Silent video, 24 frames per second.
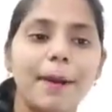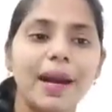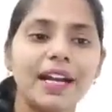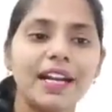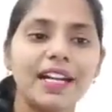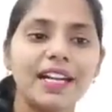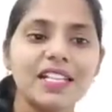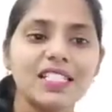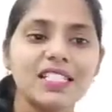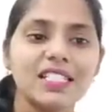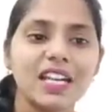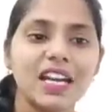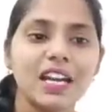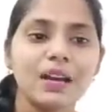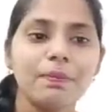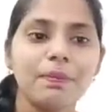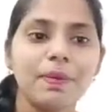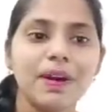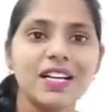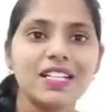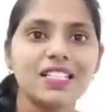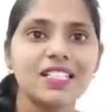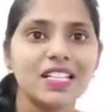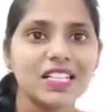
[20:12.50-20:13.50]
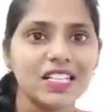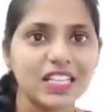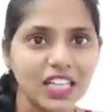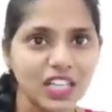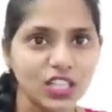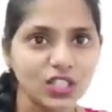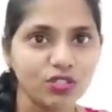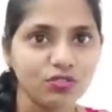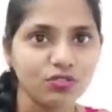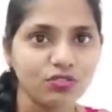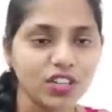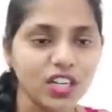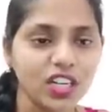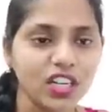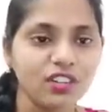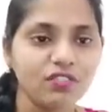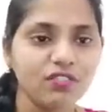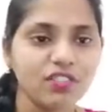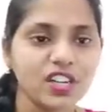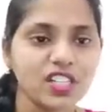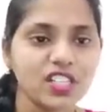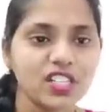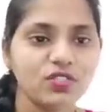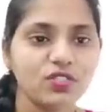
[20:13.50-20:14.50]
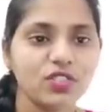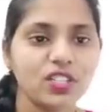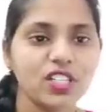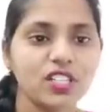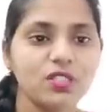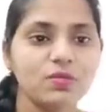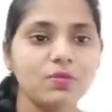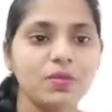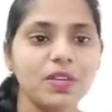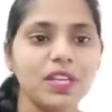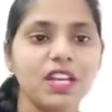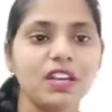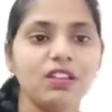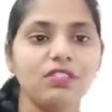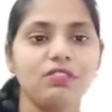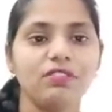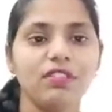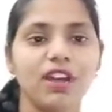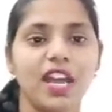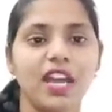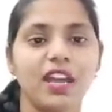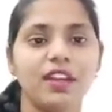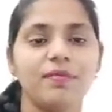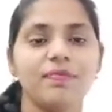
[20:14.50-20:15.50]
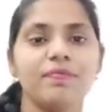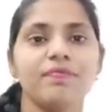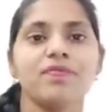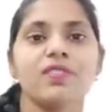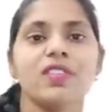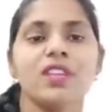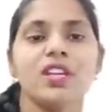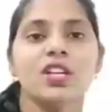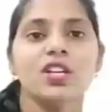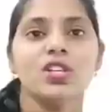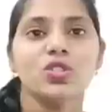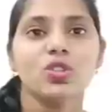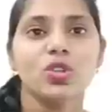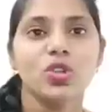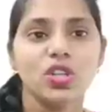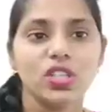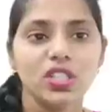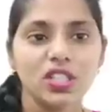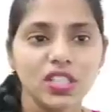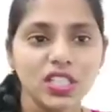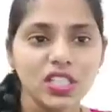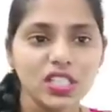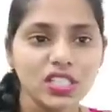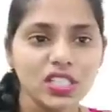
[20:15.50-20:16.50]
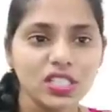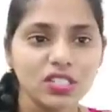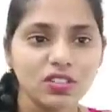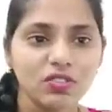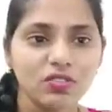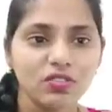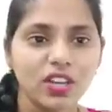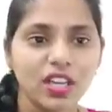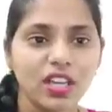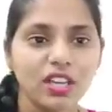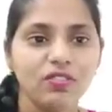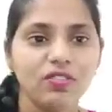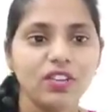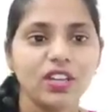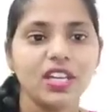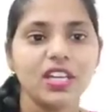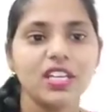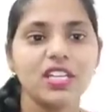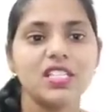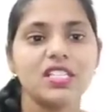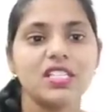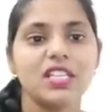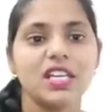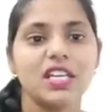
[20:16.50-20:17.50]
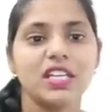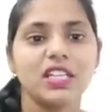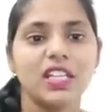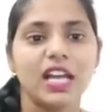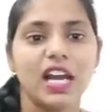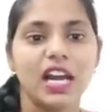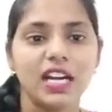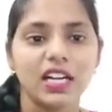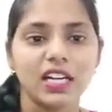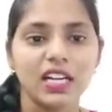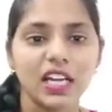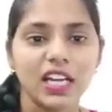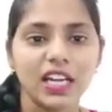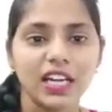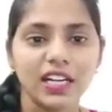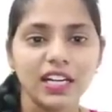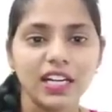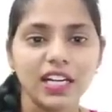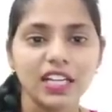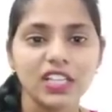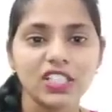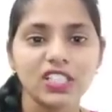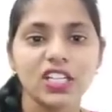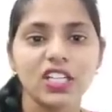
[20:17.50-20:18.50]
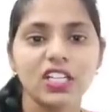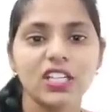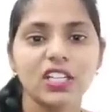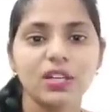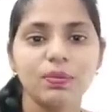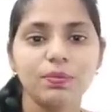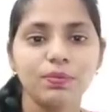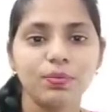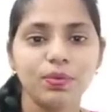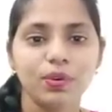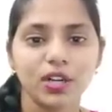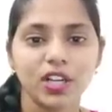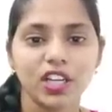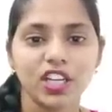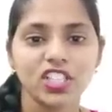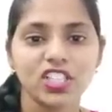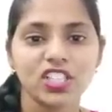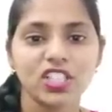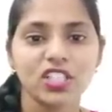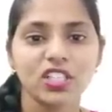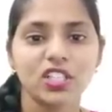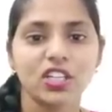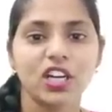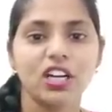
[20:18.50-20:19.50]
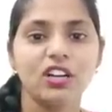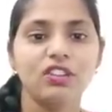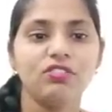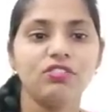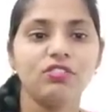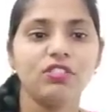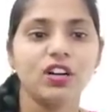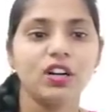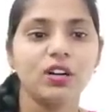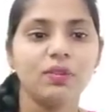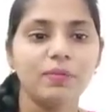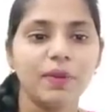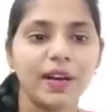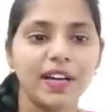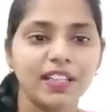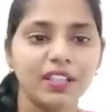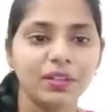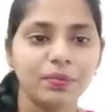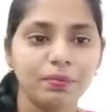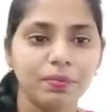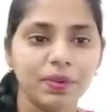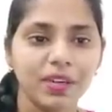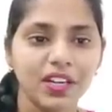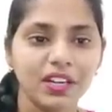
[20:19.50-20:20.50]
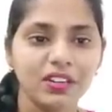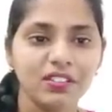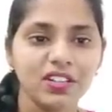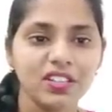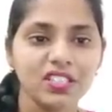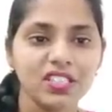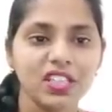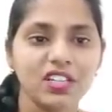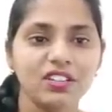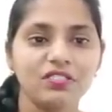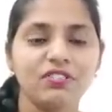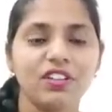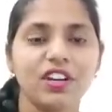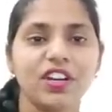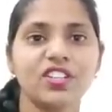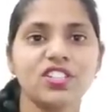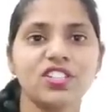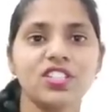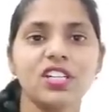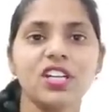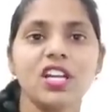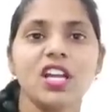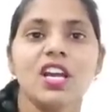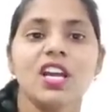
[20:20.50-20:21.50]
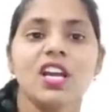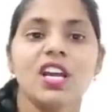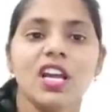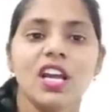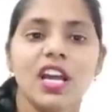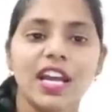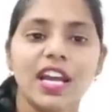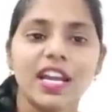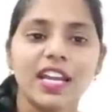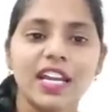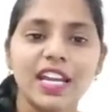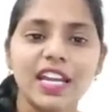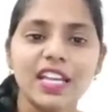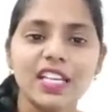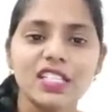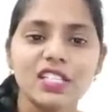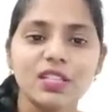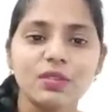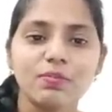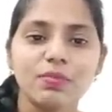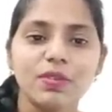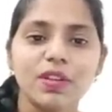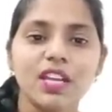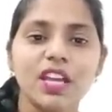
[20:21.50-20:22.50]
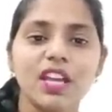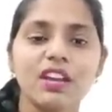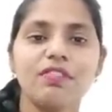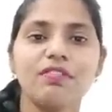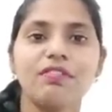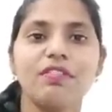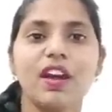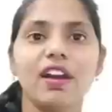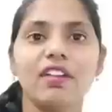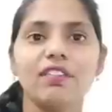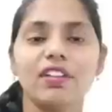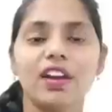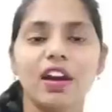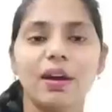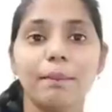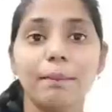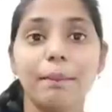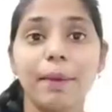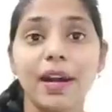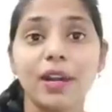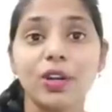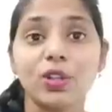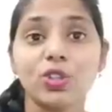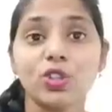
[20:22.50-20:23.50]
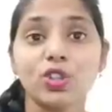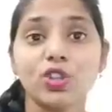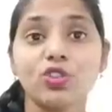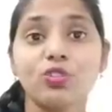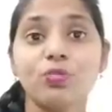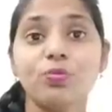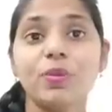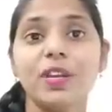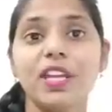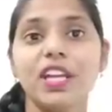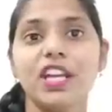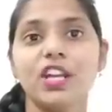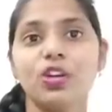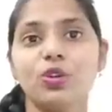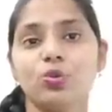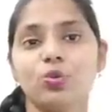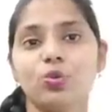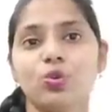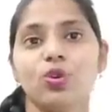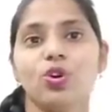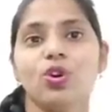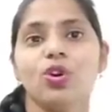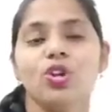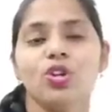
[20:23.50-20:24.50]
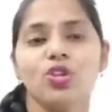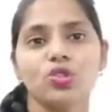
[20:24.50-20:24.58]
but it is 10 percentage of reinfection with this ba5 so in this way we can say that a reduction in the protection conferred by the previous infection against BA5 compared to that of BA2.